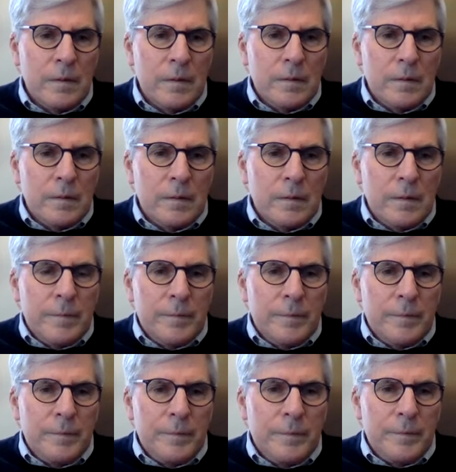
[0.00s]

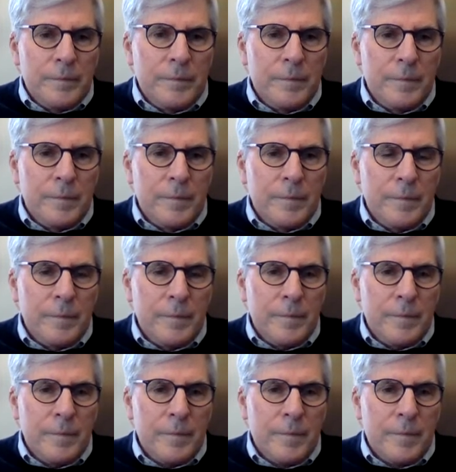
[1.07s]

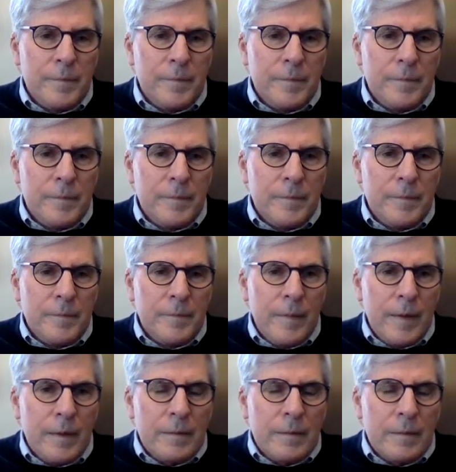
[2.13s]

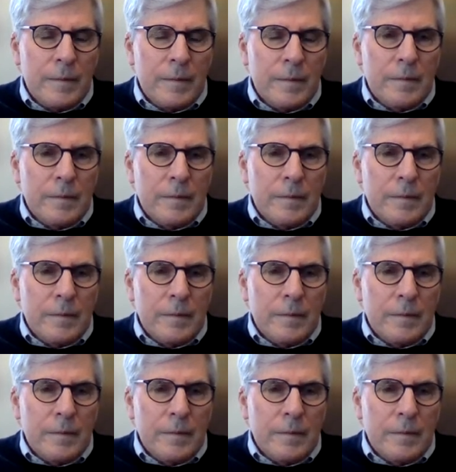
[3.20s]
The person shown says nothing.